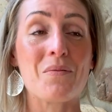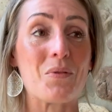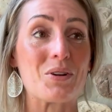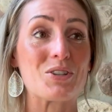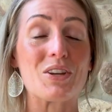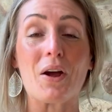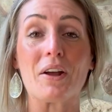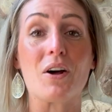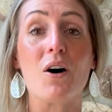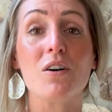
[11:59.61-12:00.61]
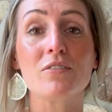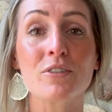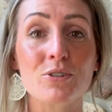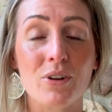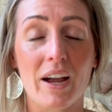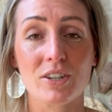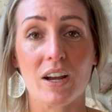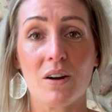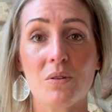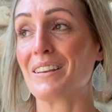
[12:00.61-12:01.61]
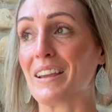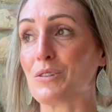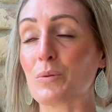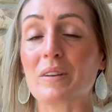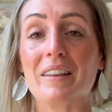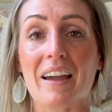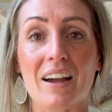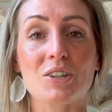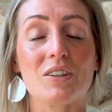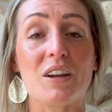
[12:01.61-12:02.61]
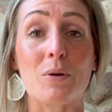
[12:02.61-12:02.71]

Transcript: where she had all of her trash out. They told me they actually are